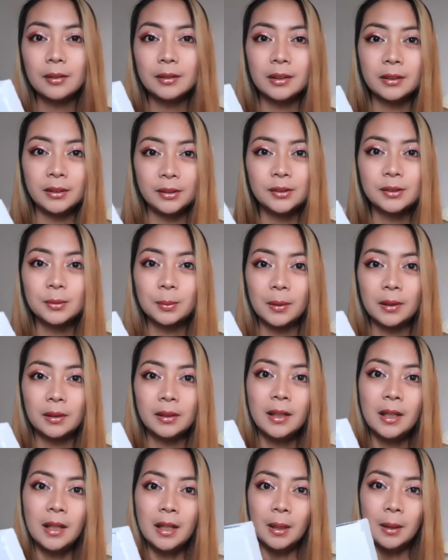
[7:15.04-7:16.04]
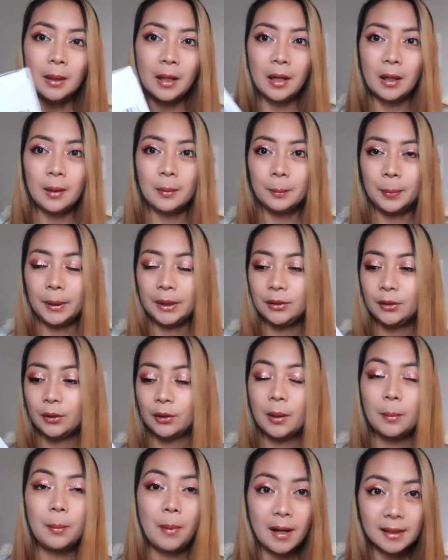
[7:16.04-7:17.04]
the usual
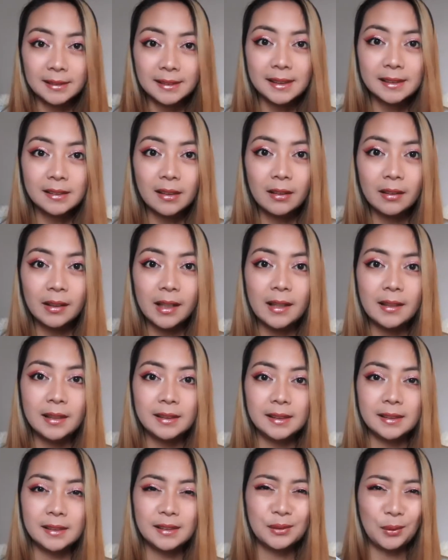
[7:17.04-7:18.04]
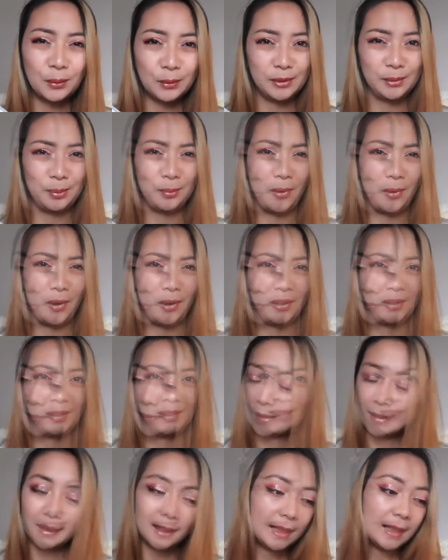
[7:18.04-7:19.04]
Pandora boxes are, and this is so small.